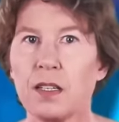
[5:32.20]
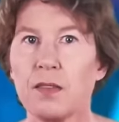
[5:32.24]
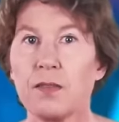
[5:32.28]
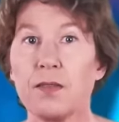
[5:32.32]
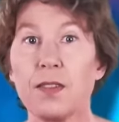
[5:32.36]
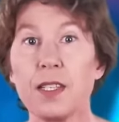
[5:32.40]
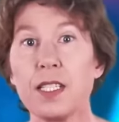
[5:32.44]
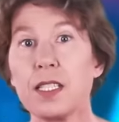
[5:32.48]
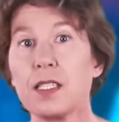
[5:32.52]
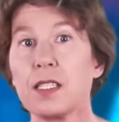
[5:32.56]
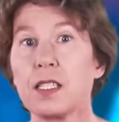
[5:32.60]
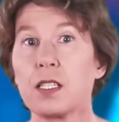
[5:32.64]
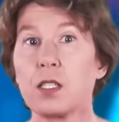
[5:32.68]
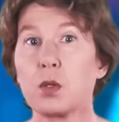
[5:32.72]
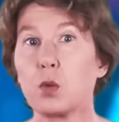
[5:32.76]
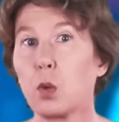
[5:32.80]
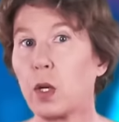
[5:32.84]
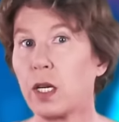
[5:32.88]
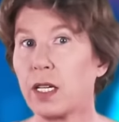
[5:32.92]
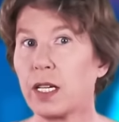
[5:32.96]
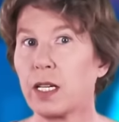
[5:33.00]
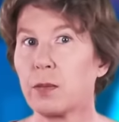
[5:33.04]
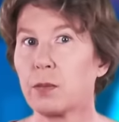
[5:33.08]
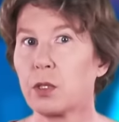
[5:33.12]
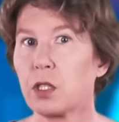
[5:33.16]
This is
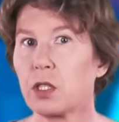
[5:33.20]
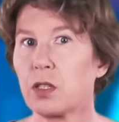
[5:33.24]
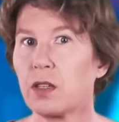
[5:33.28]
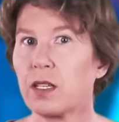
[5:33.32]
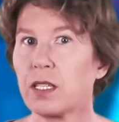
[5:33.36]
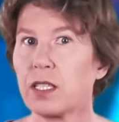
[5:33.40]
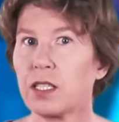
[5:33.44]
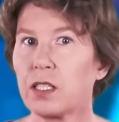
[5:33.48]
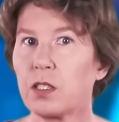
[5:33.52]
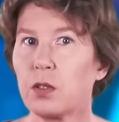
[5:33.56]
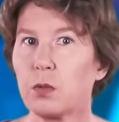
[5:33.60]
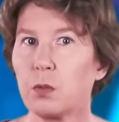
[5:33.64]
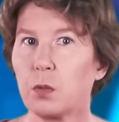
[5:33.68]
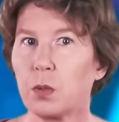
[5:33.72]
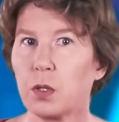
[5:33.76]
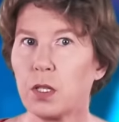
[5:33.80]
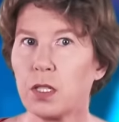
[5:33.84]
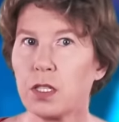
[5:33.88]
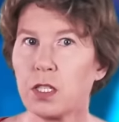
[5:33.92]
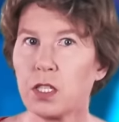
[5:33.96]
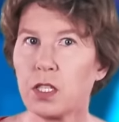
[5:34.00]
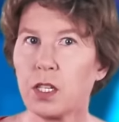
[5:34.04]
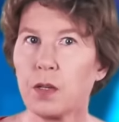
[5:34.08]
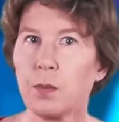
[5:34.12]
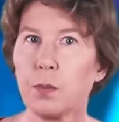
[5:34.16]
why I'm trying to
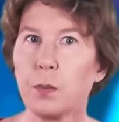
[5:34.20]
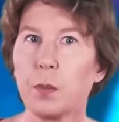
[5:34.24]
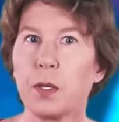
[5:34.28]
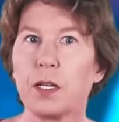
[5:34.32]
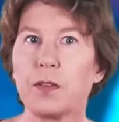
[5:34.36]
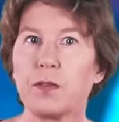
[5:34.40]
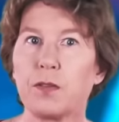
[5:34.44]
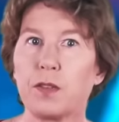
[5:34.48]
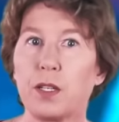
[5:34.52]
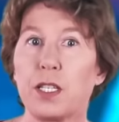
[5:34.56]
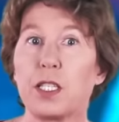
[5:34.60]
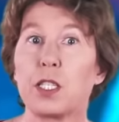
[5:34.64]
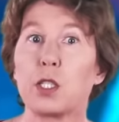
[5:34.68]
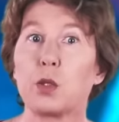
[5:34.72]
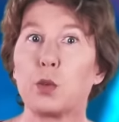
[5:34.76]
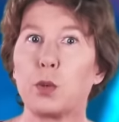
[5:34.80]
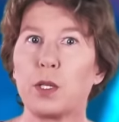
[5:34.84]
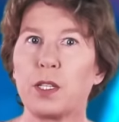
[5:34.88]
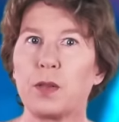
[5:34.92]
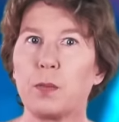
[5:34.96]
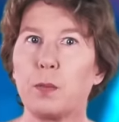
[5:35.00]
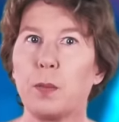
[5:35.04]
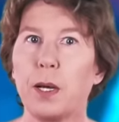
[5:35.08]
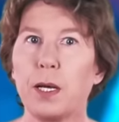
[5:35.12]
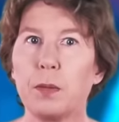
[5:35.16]
brush up my French
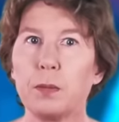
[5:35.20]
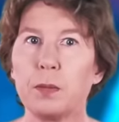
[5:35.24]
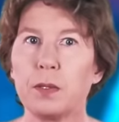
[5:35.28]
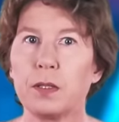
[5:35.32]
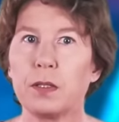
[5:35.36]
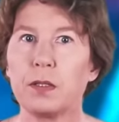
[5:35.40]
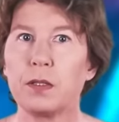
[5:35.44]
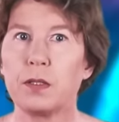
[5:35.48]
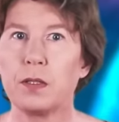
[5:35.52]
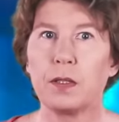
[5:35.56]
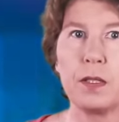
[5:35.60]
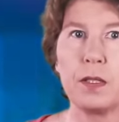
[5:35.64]
with Babbel.